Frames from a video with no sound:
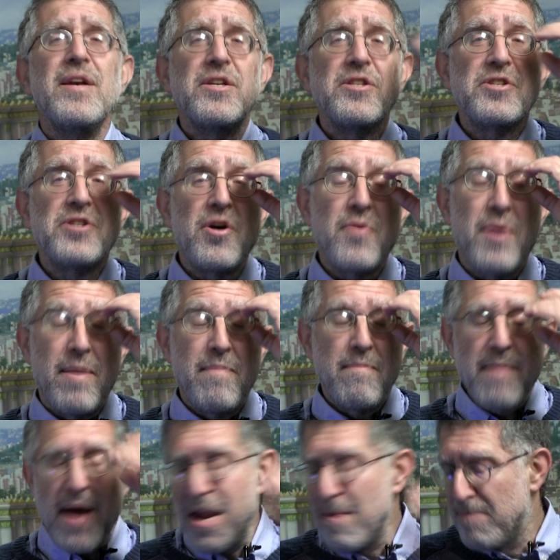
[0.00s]
So
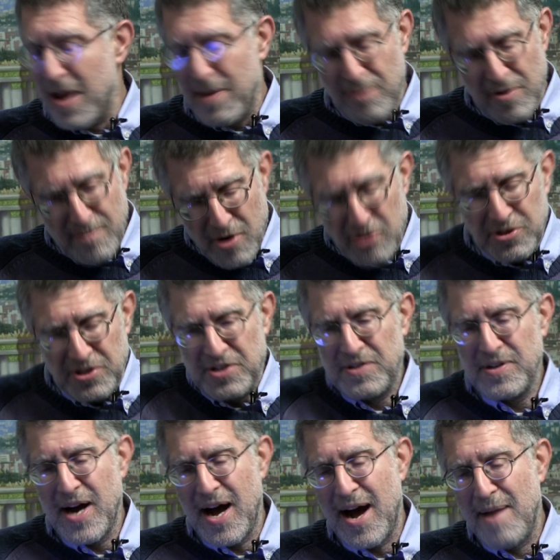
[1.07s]
many people,
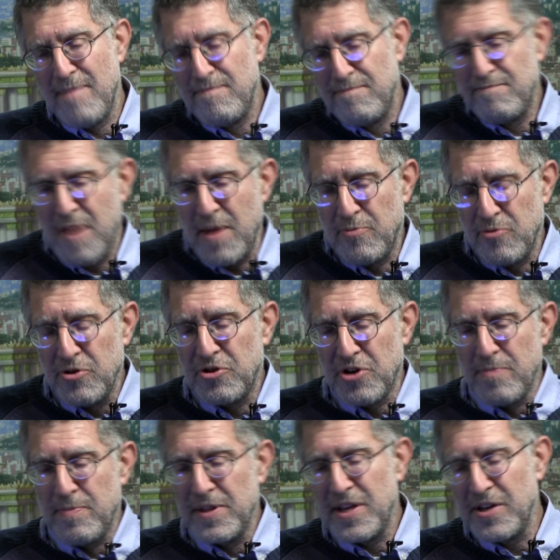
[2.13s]
most people who
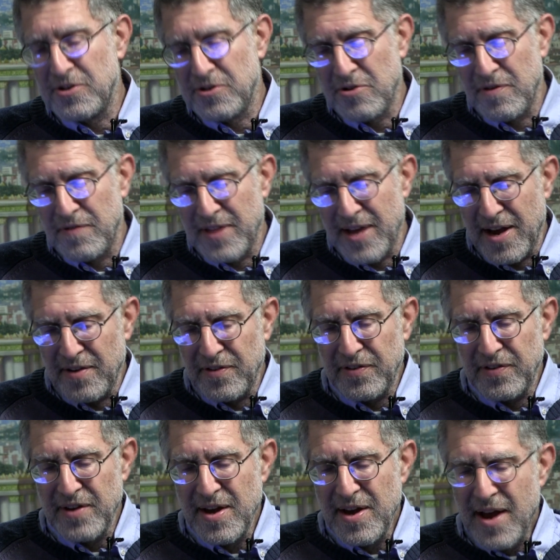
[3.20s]
interpret these sort of
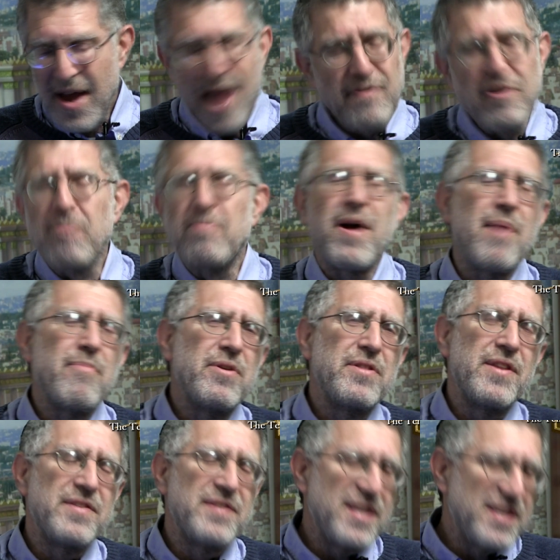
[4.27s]
things have no problem with
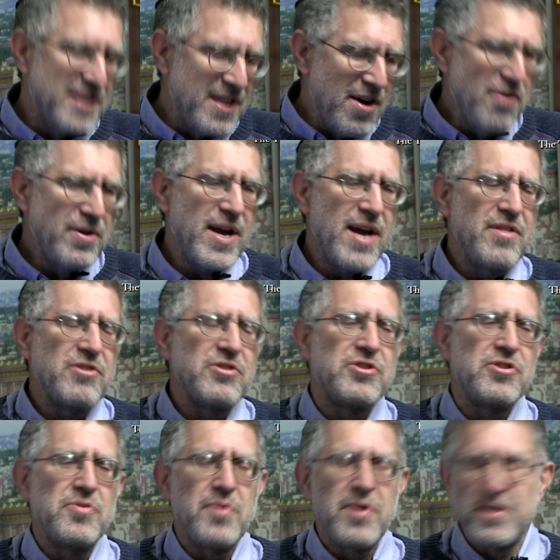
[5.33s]
this. They say, okay, there's
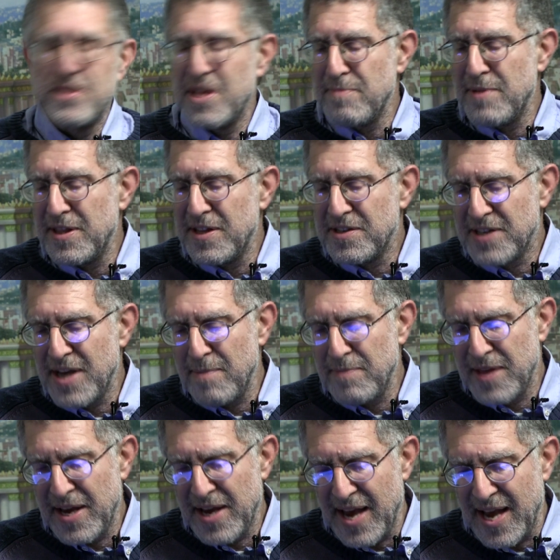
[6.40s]
two words that mean the same
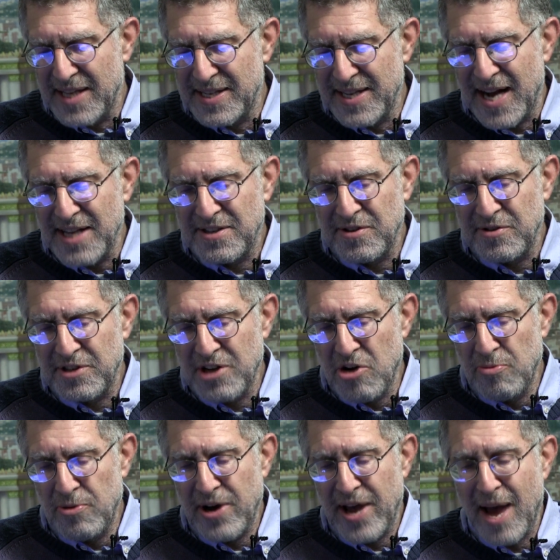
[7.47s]
thing. It's not so
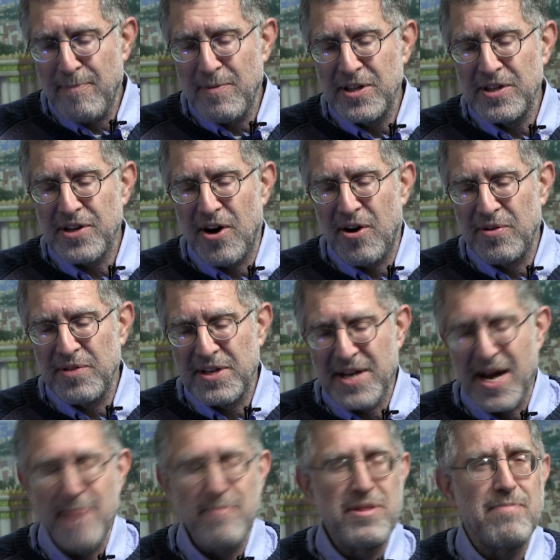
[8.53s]
terrible. It happens all the
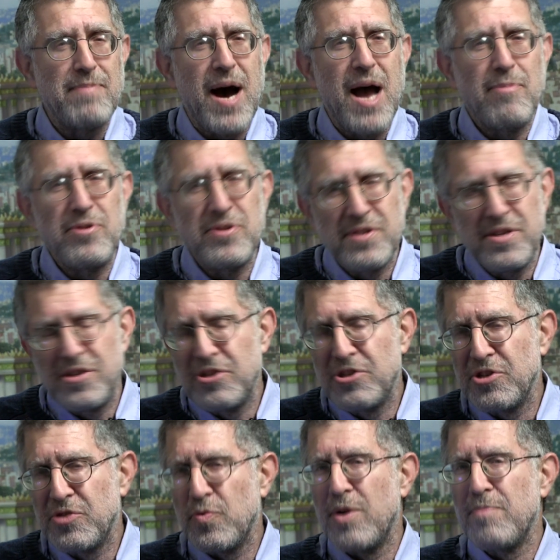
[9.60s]
time in the Bible. So this is
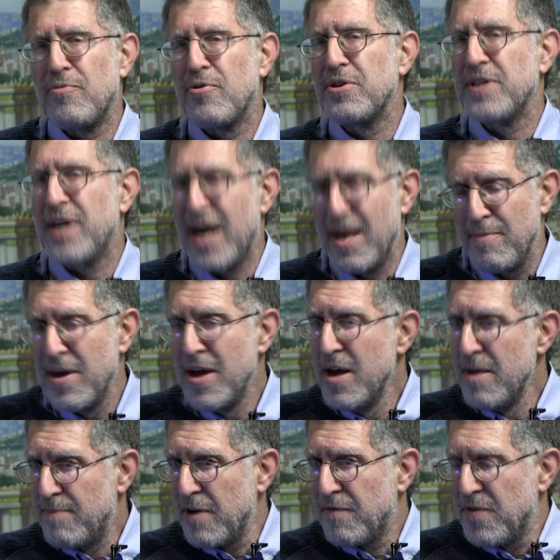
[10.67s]
just one more time.
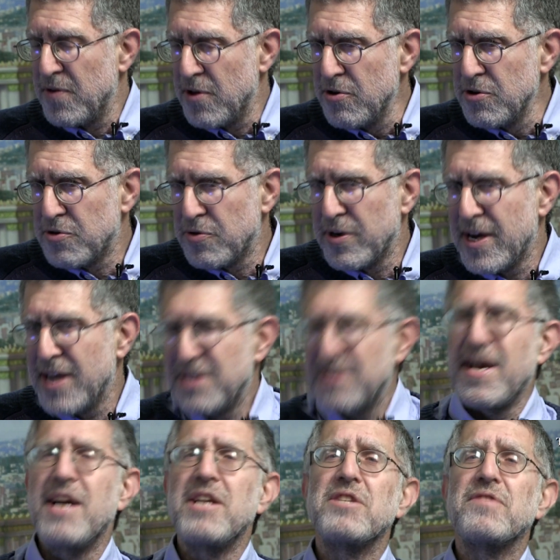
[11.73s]
But for those who are not
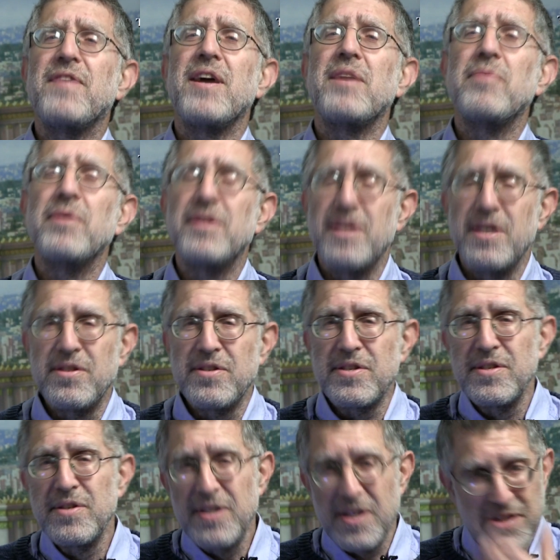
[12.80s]
satisfied with
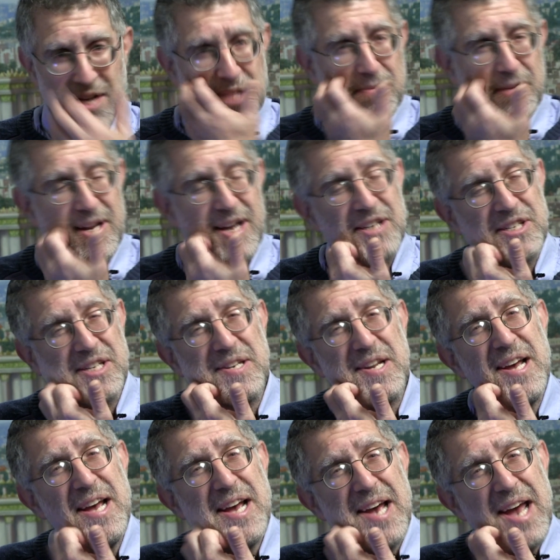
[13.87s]
this explanation,
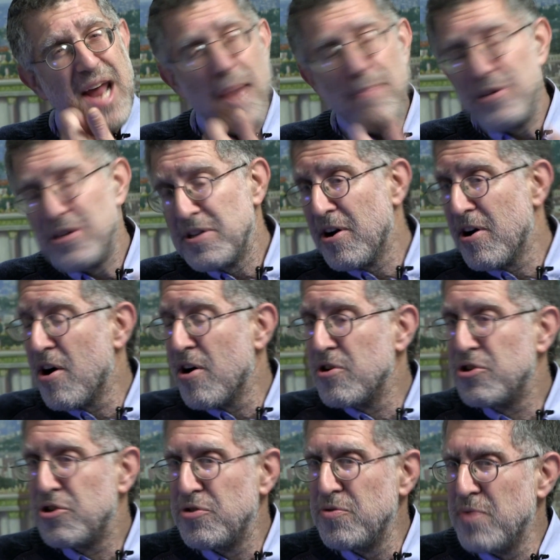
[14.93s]
it happens there are
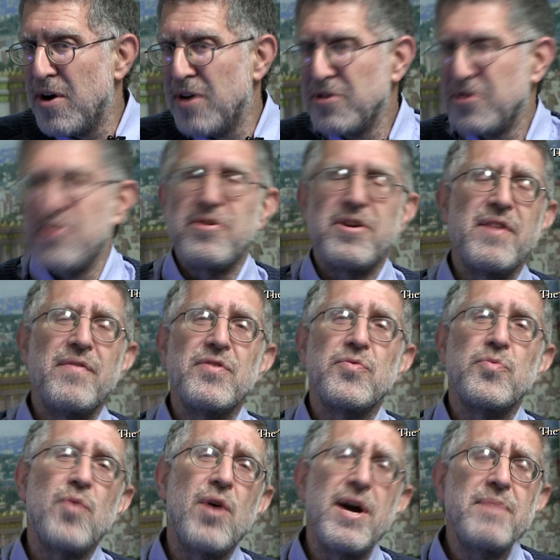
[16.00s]
two alternatives.
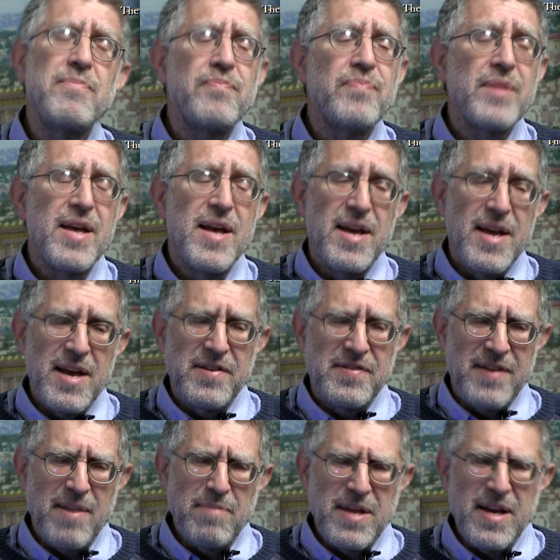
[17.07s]
One is
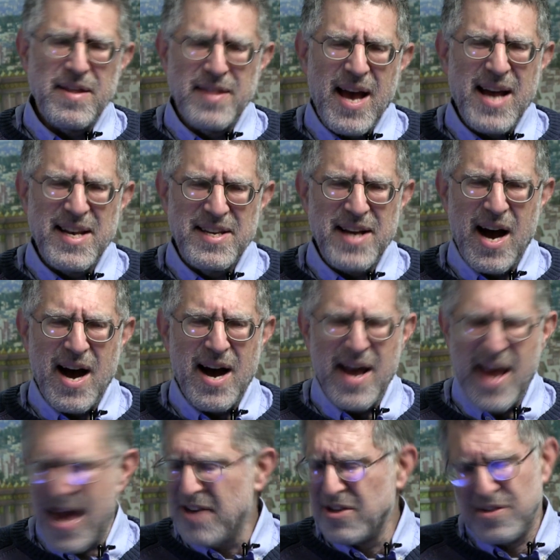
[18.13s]
something that
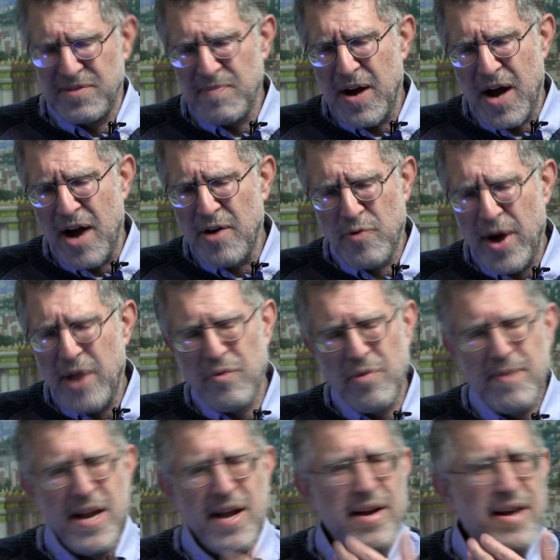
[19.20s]
has a great
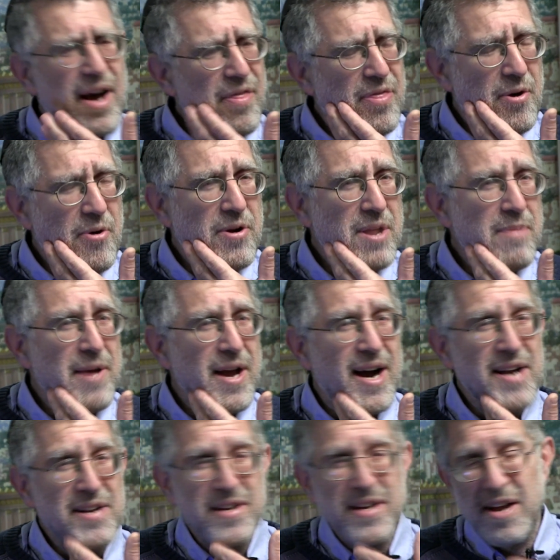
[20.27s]
rabbinic authority
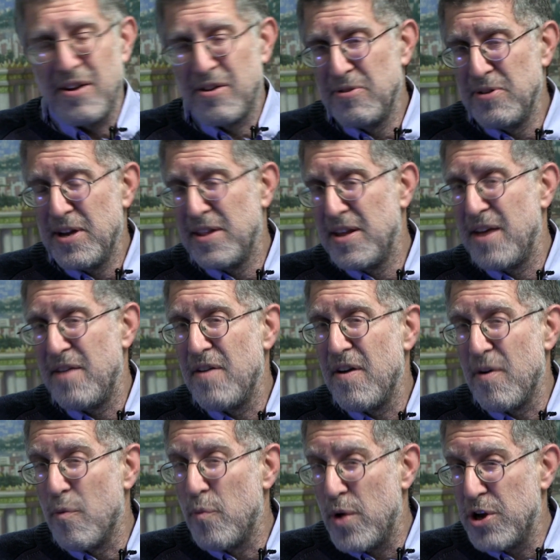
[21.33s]
behind it, including the
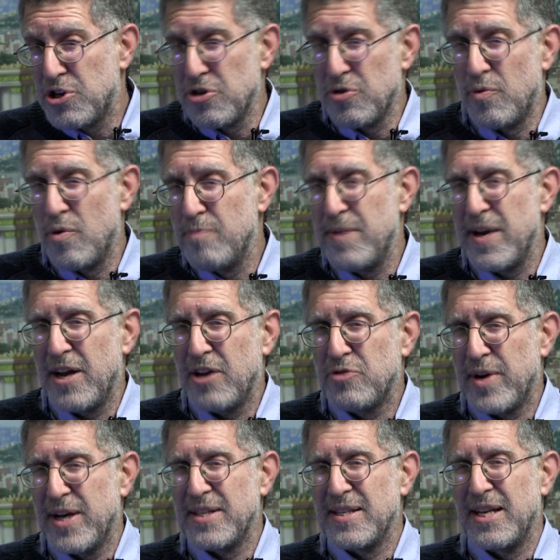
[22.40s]
original rabbinic
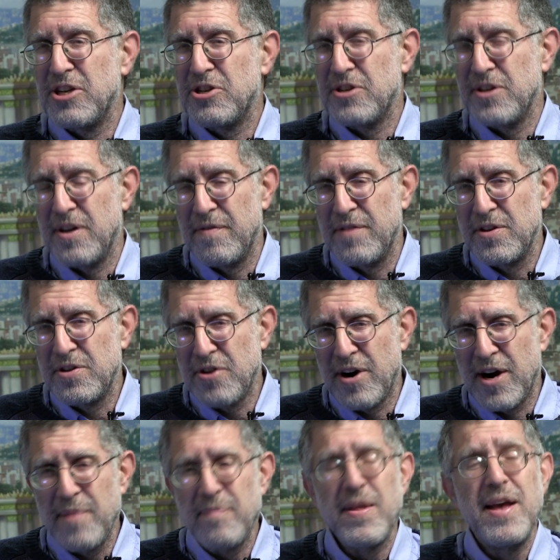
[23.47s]
translation of the
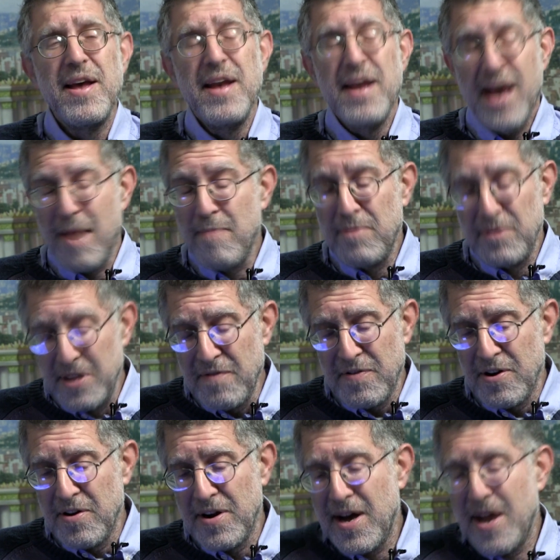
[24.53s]
Torah. And believe
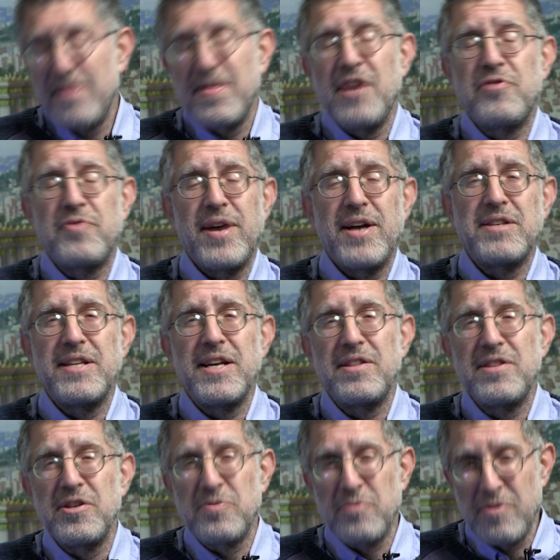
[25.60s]
it or not, they translate
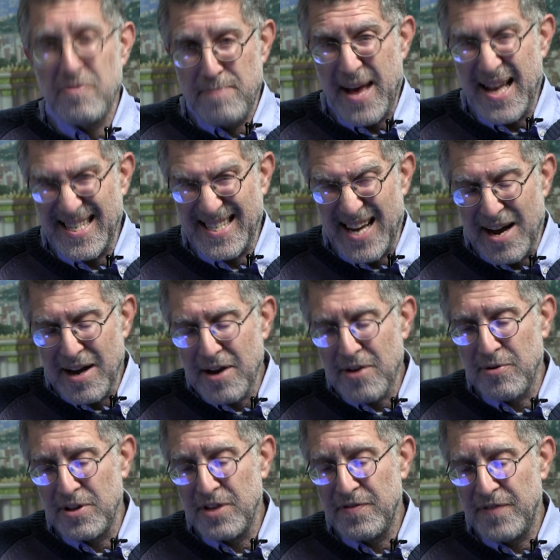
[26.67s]
this word Pesach,
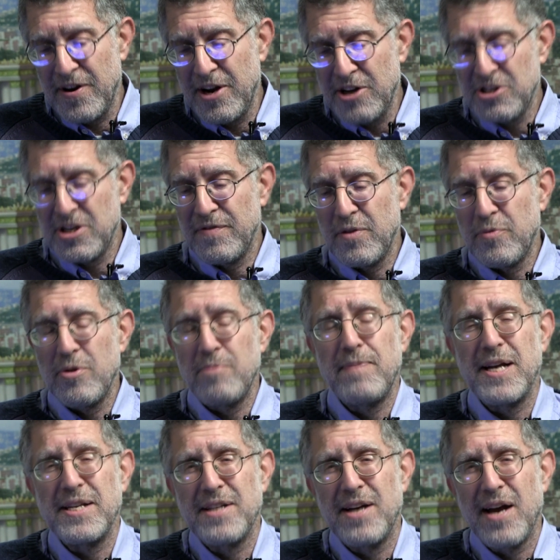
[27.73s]
or this variation of the word
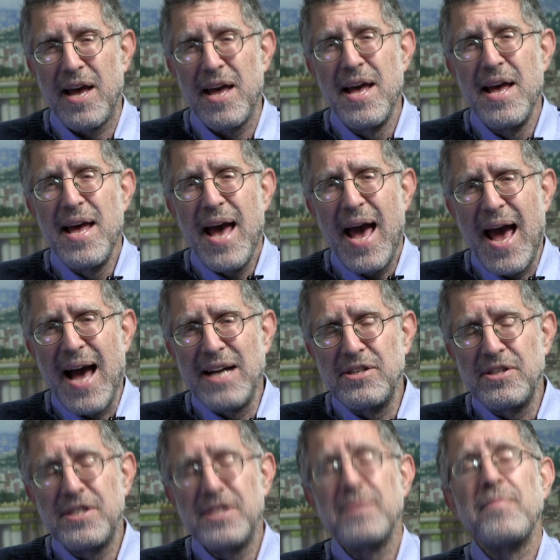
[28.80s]
Pesach,
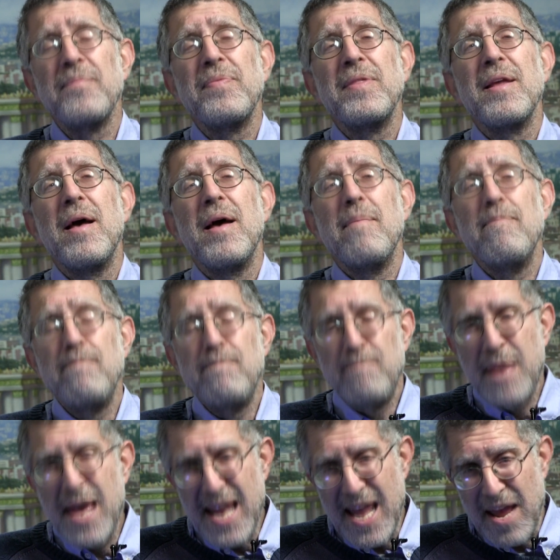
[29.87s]
as
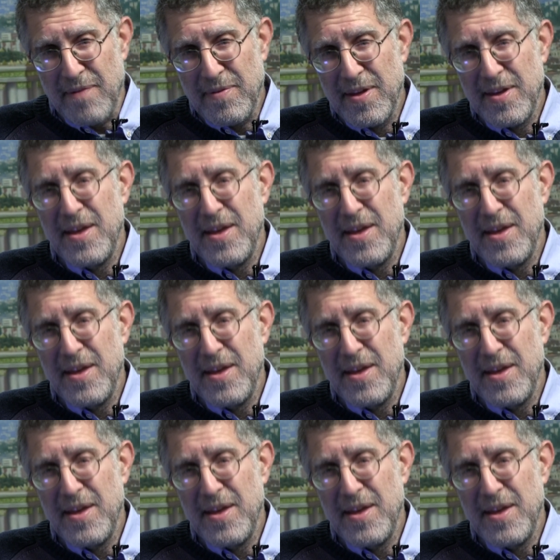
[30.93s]
pity.